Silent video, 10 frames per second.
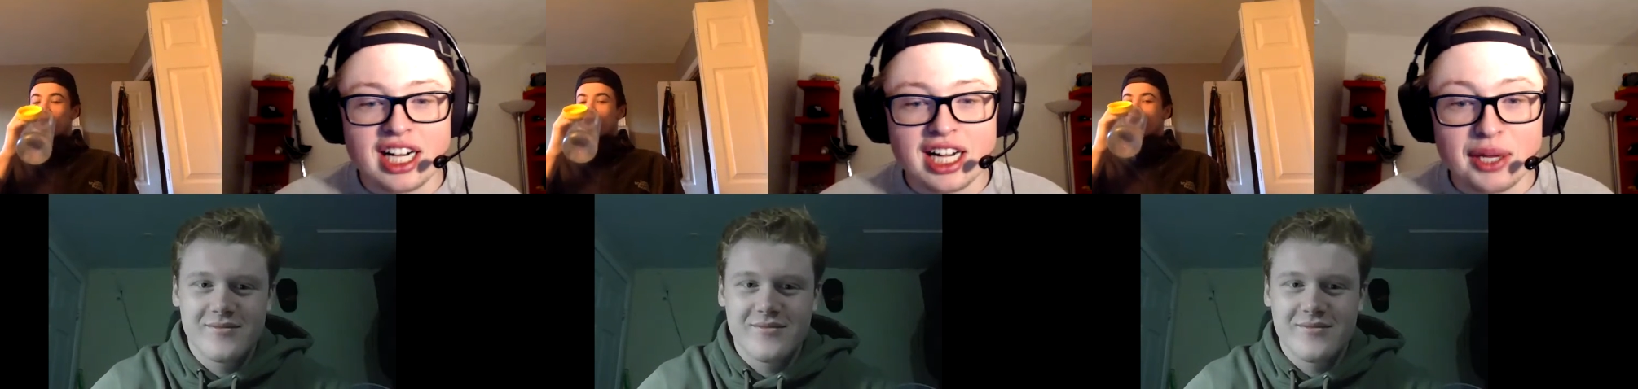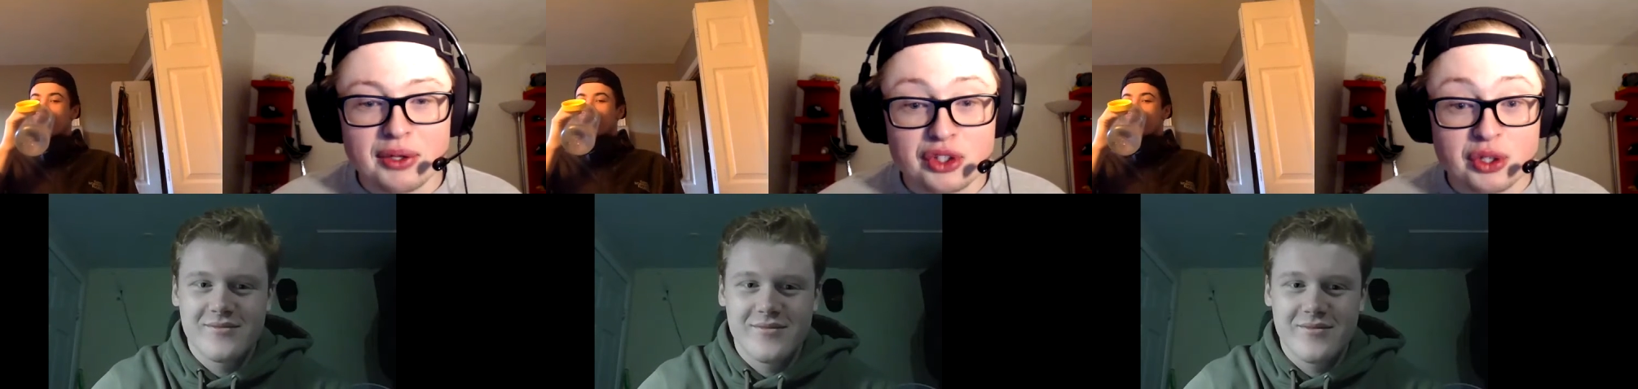
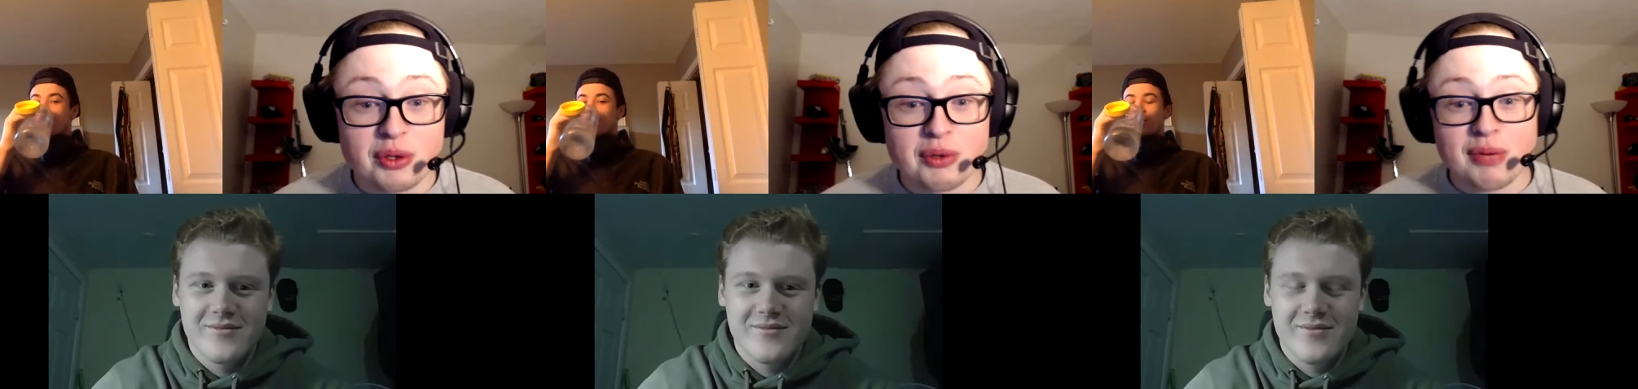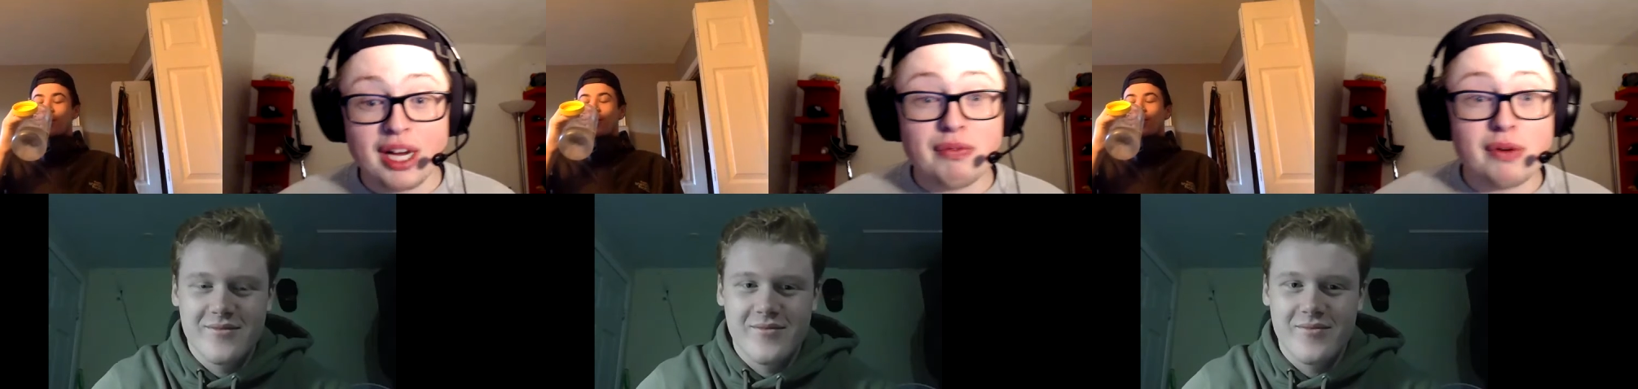Speaker 1: Uh,
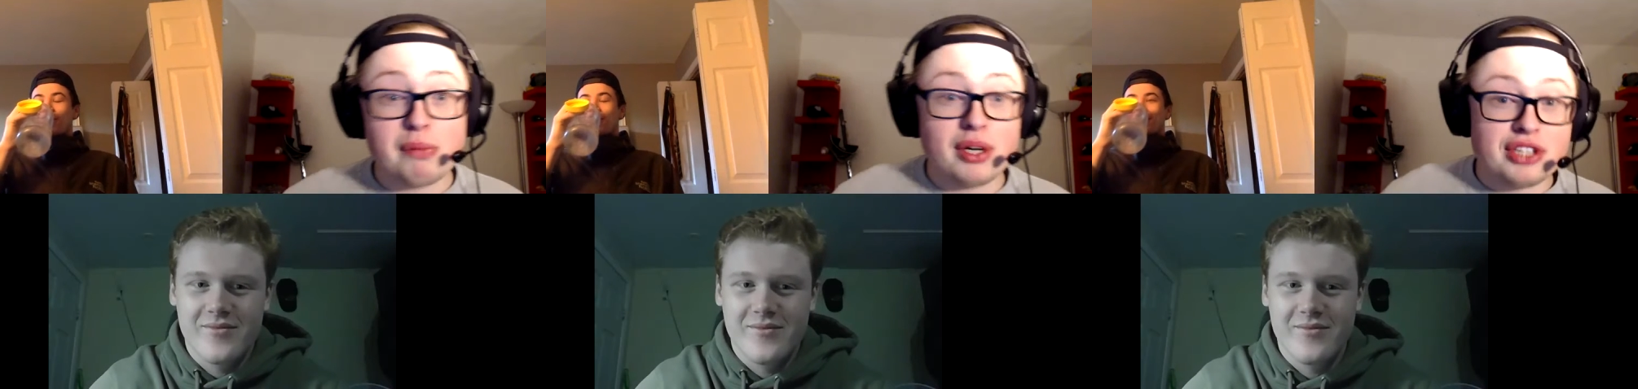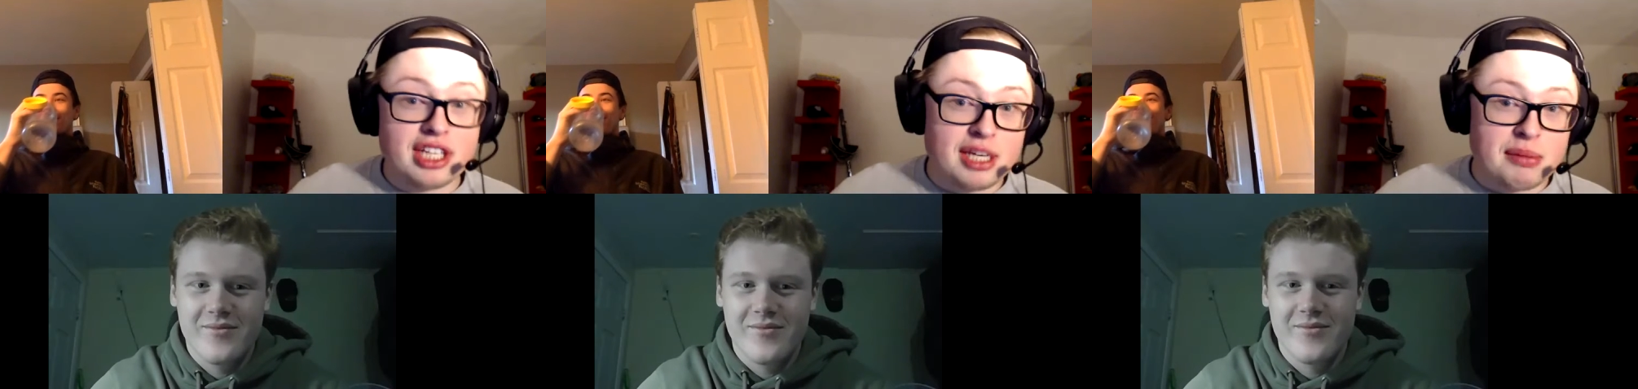so my
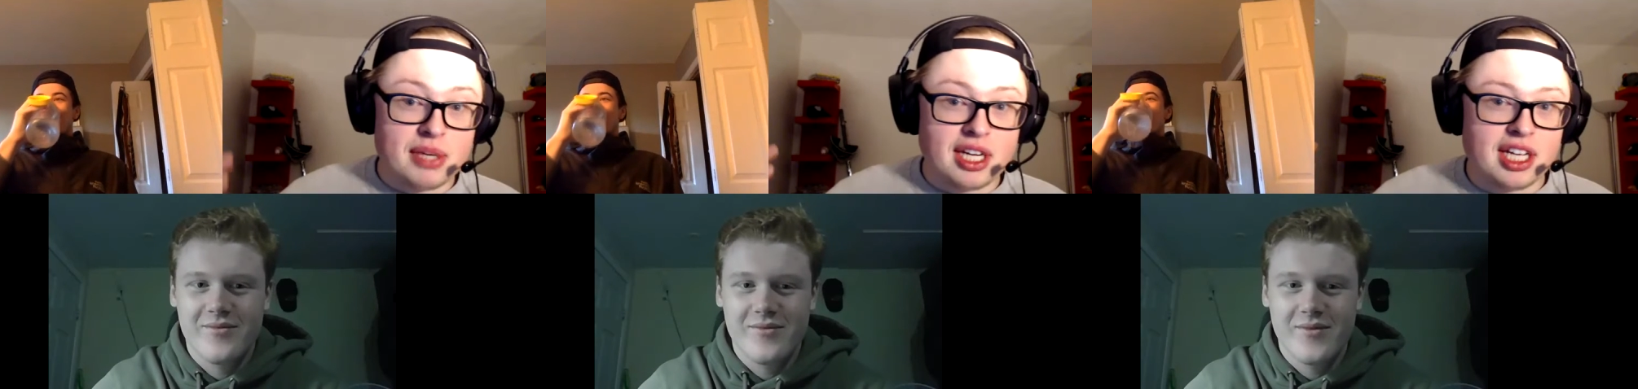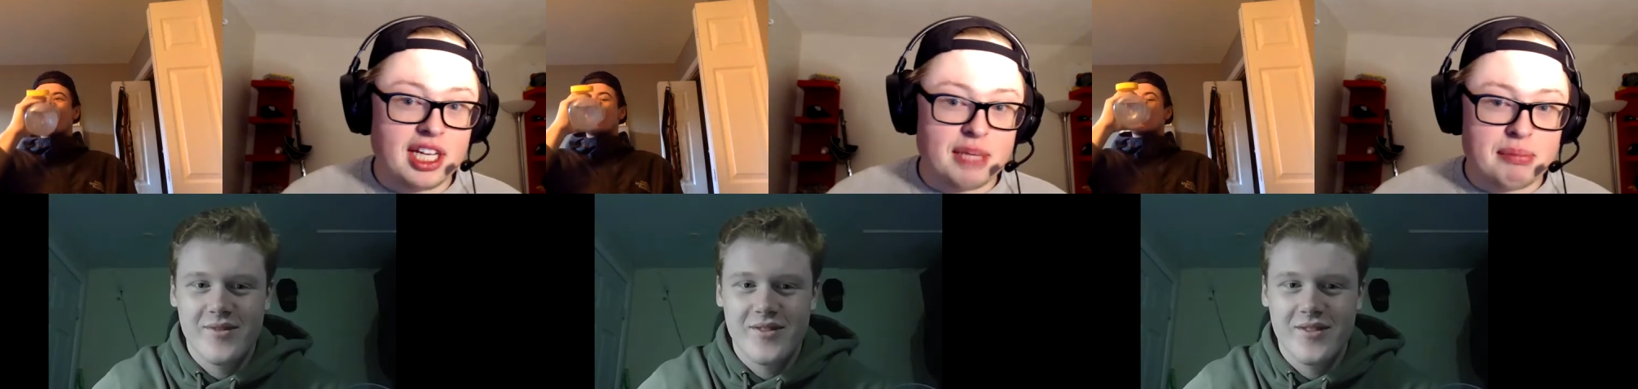football team,
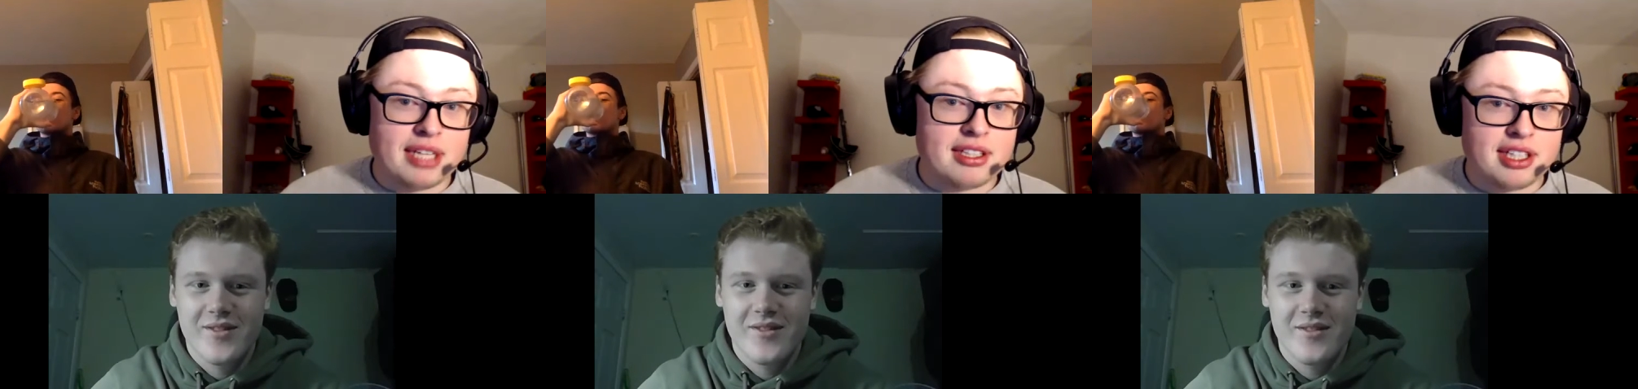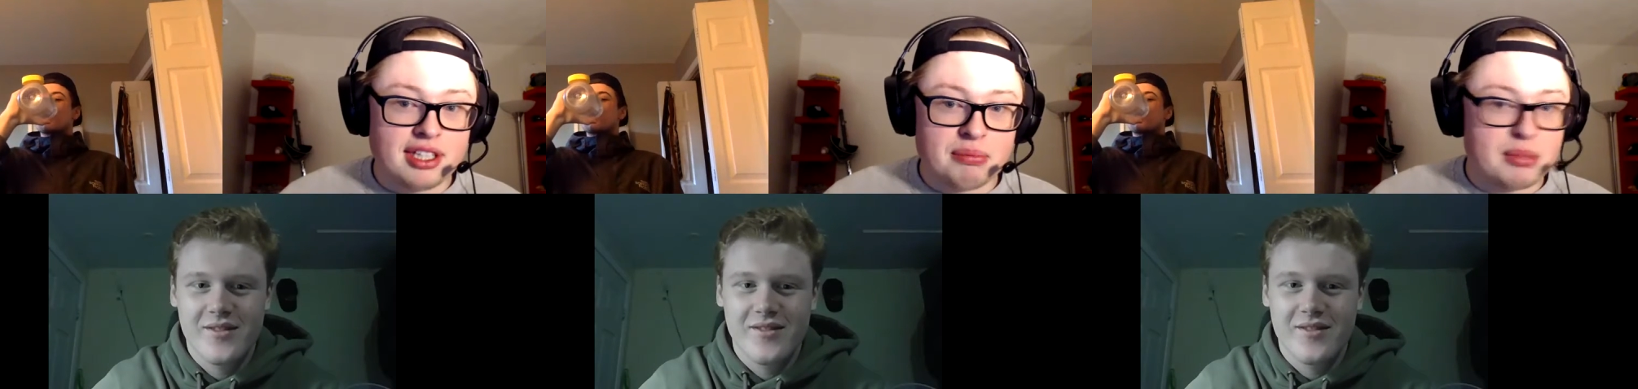
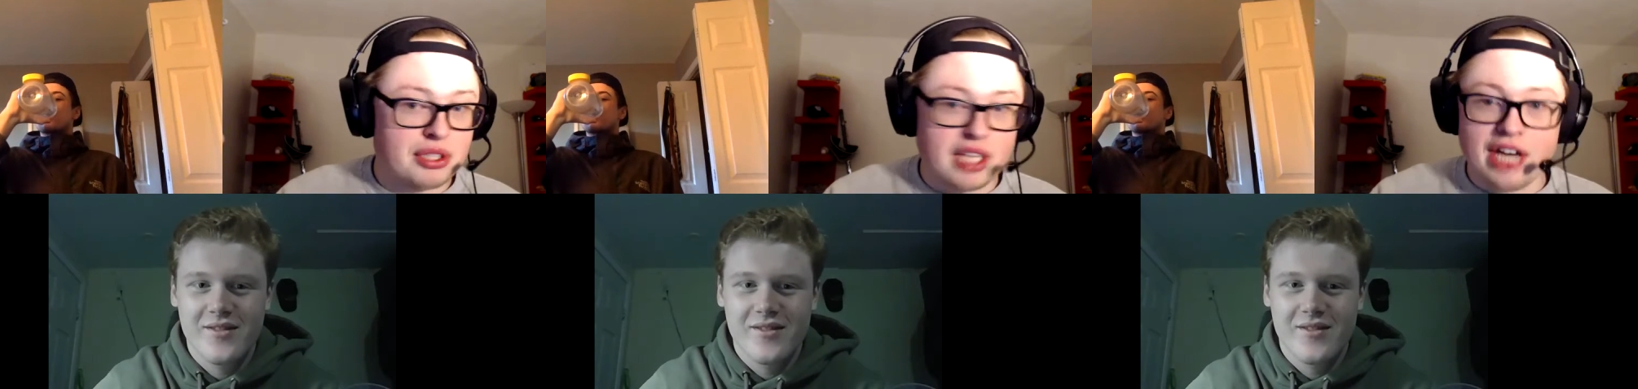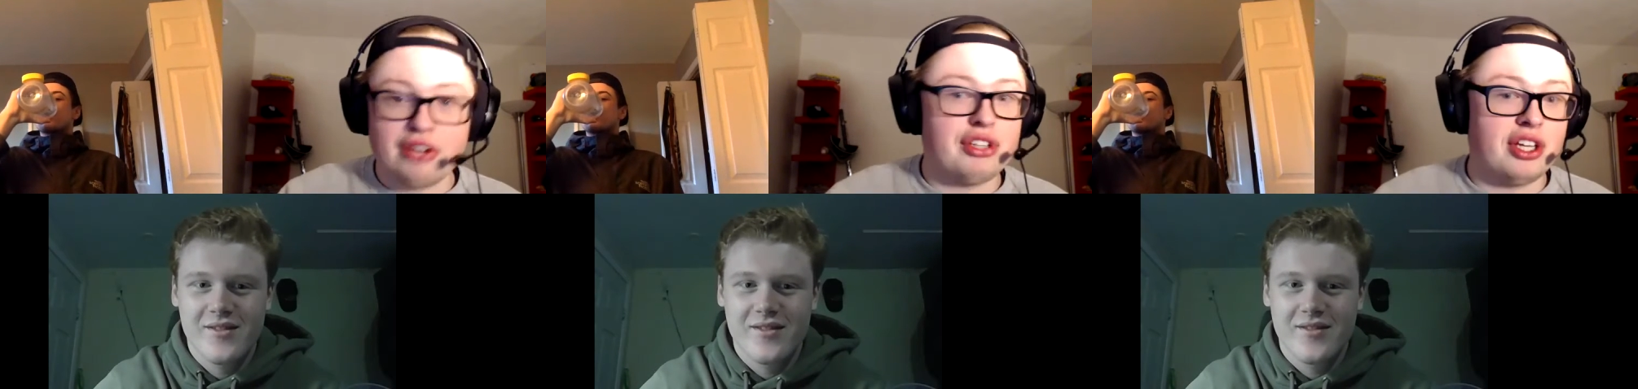basically the
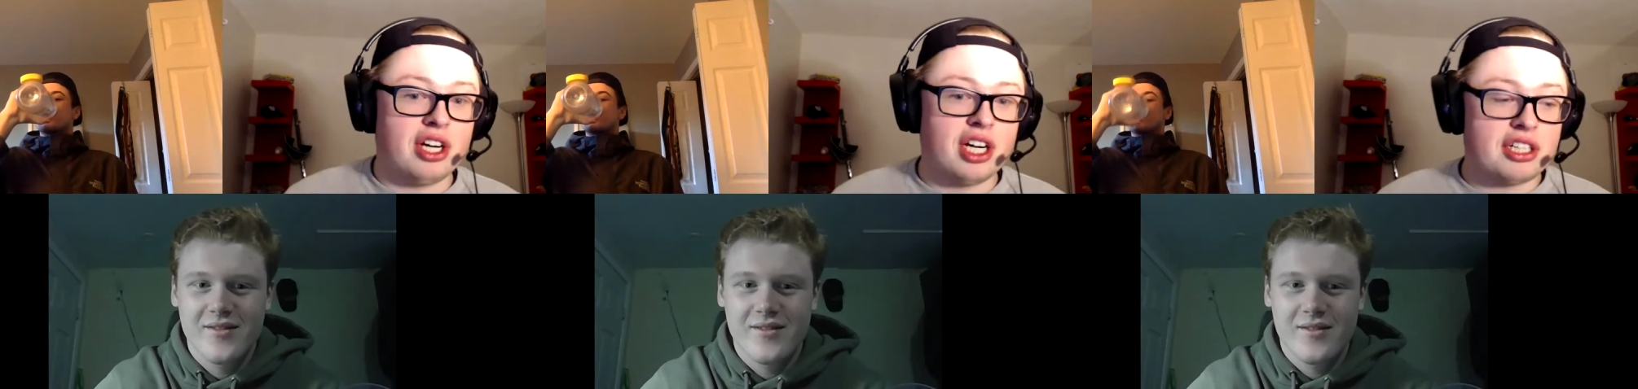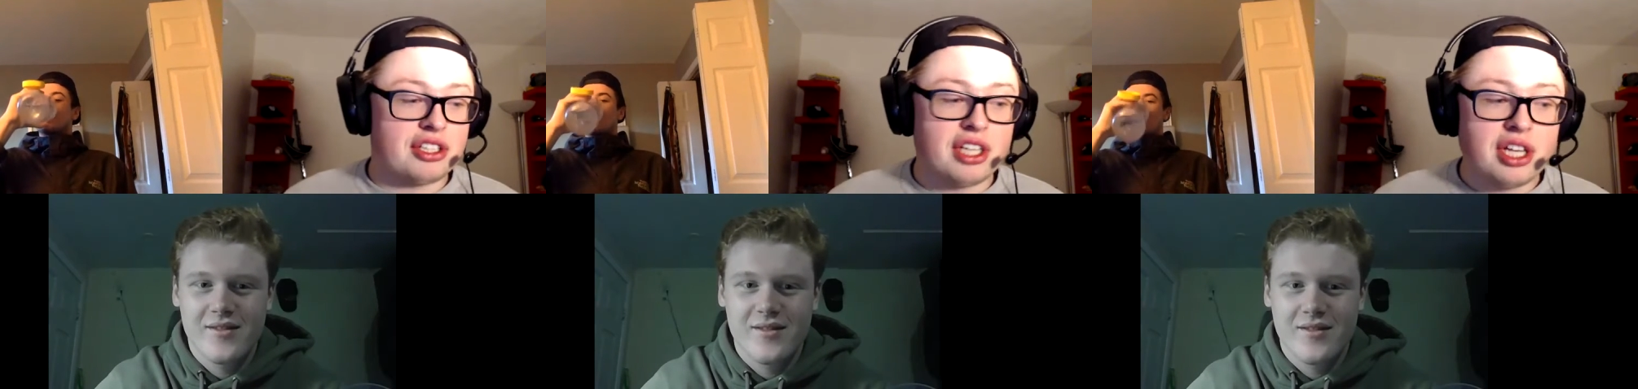Seattle
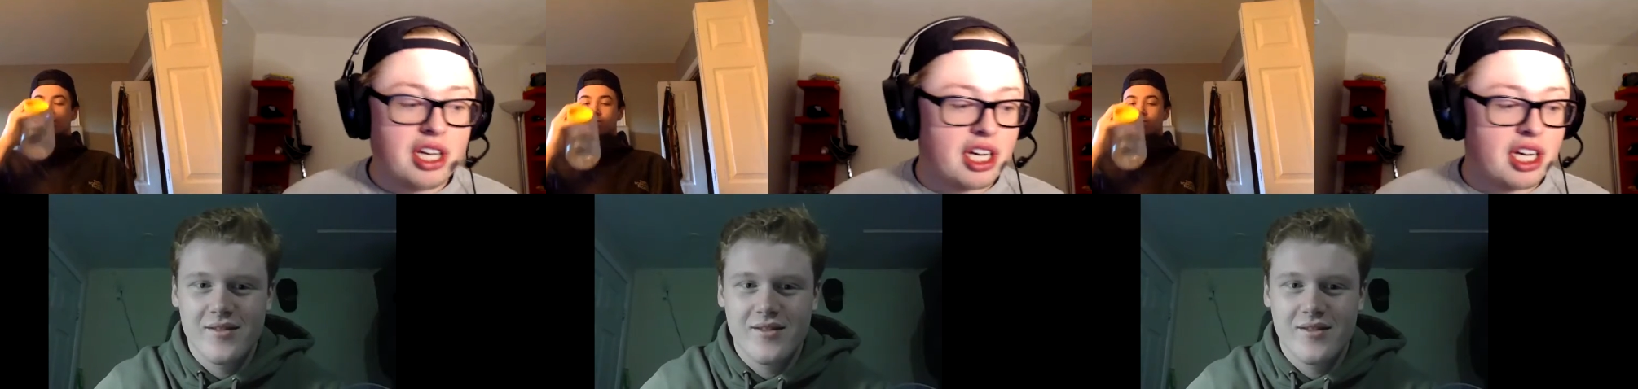Seahawks.